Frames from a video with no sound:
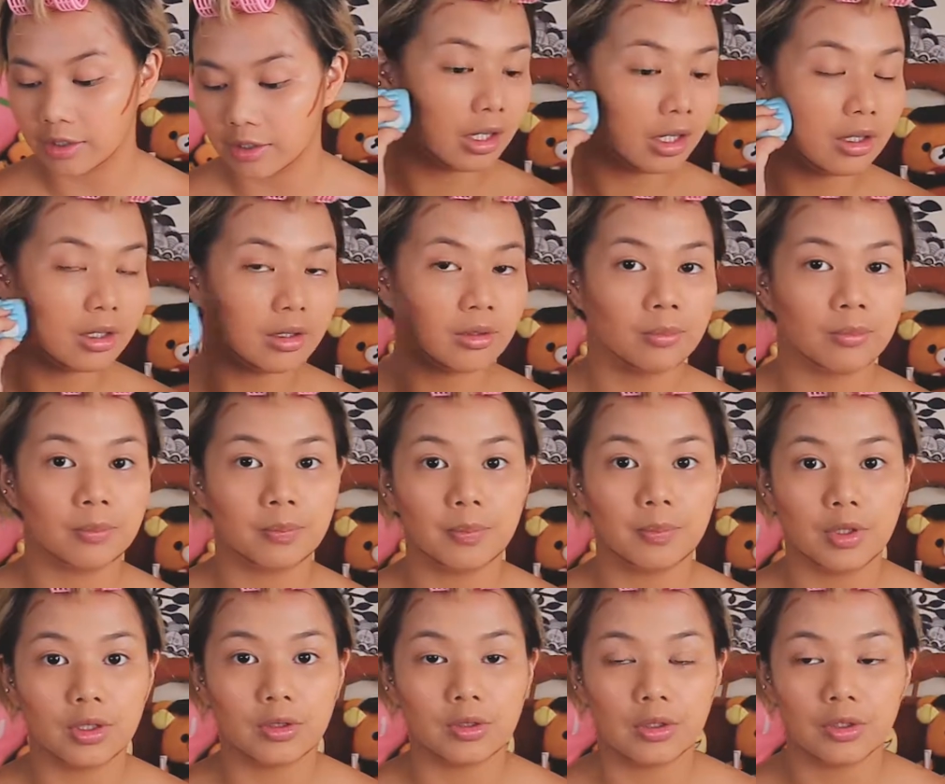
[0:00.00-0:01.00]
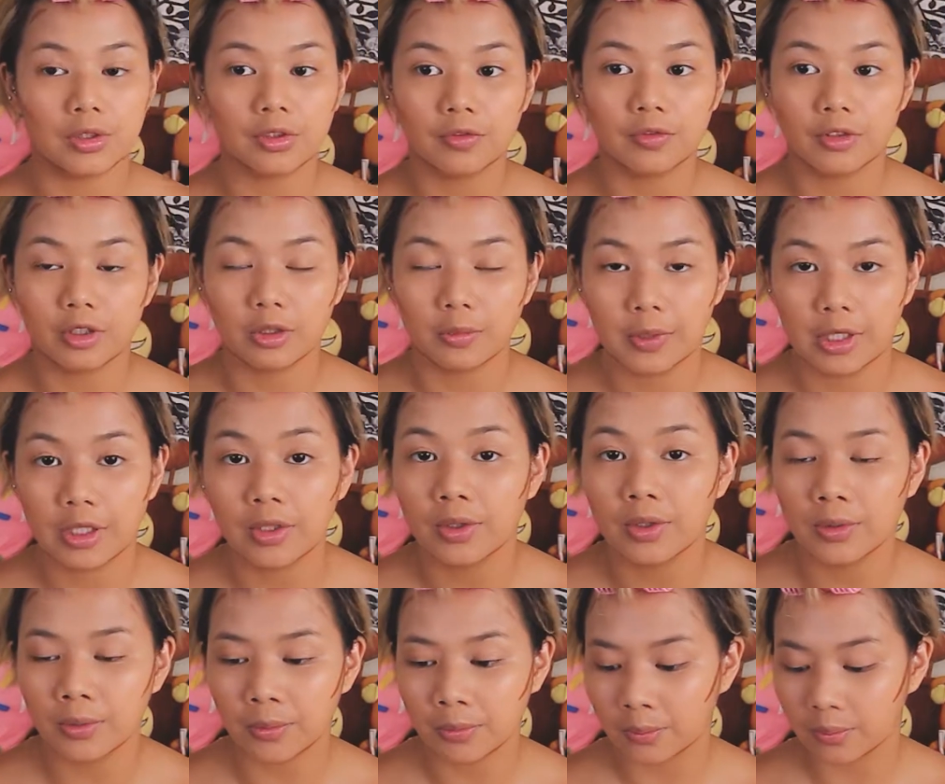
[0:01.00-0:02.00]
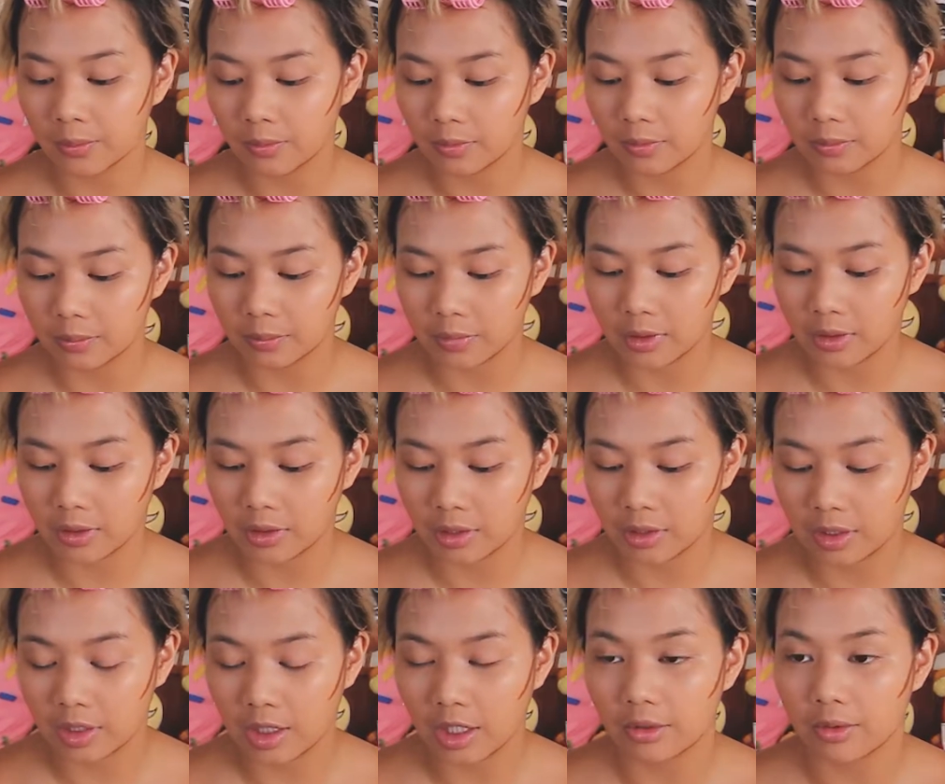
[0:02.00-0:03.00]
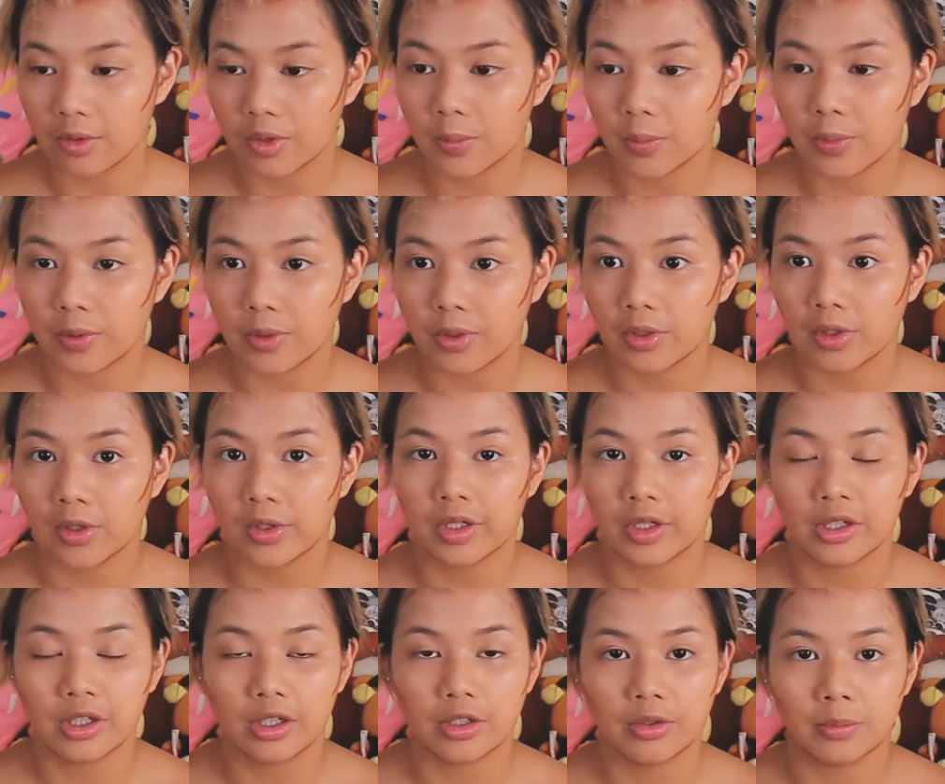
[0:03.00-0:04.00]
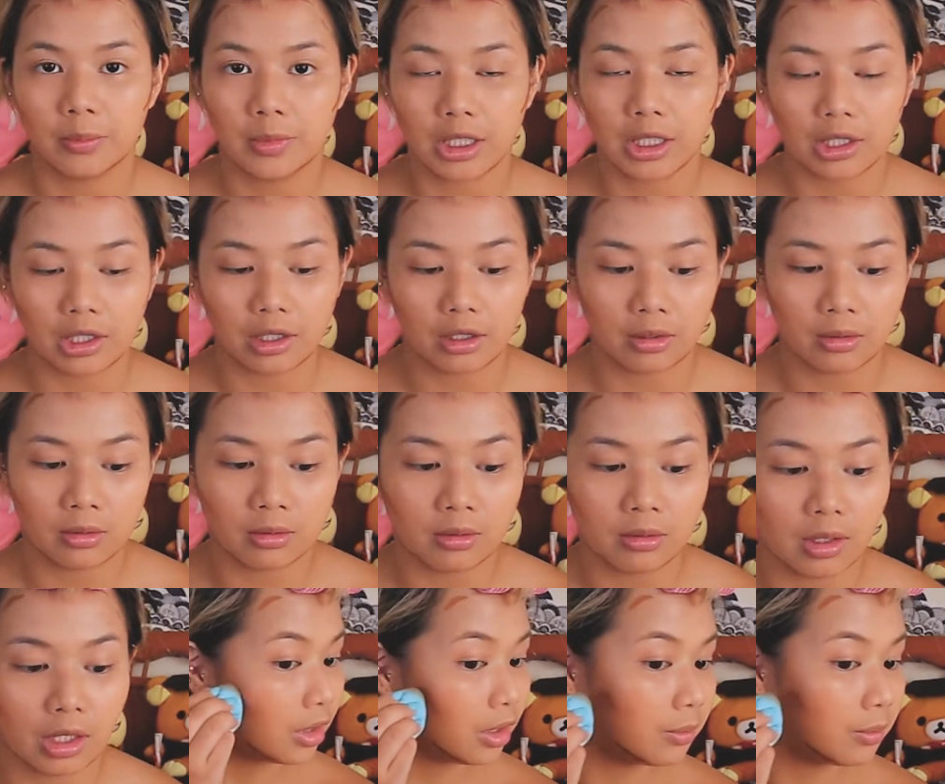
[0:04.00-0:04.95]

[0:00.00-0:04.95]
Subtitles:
I am pure Filipino, but I was born here in Macau.